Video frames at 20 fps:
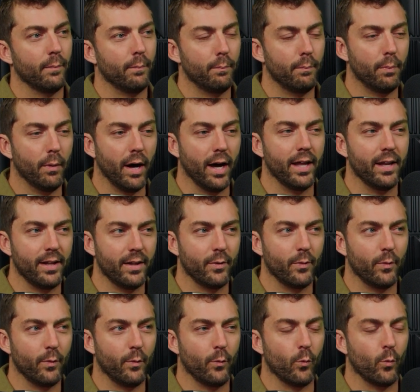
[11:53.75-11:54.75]
But
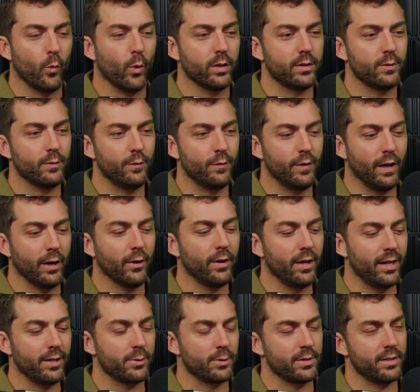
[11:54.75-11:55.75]
what's very
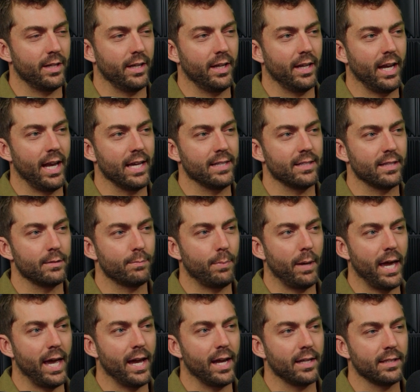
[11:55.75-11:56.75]
interesting is it's
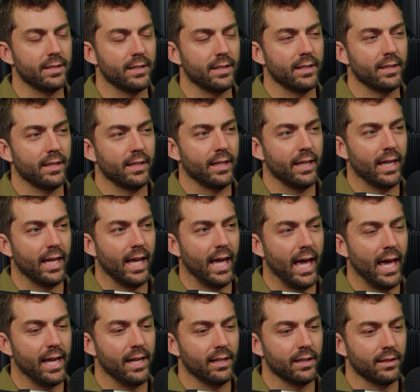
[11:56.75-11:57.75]
pegged
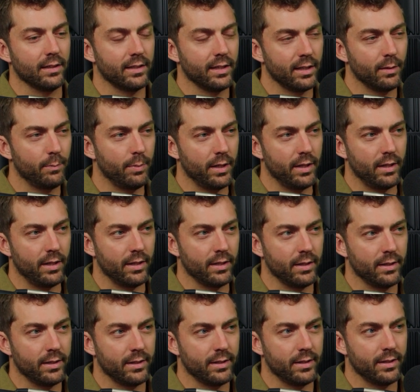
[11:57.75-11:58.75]
a little bit
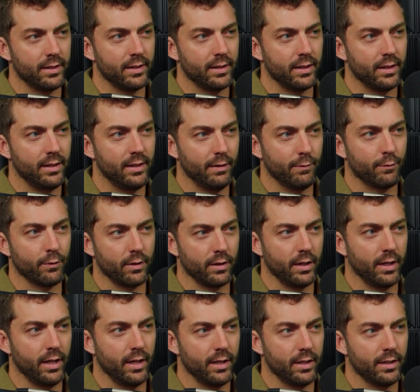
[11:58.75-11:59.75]

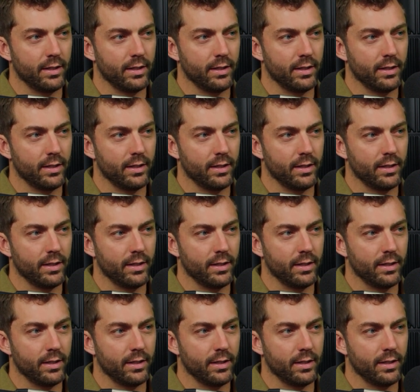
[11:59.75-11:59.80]
differently.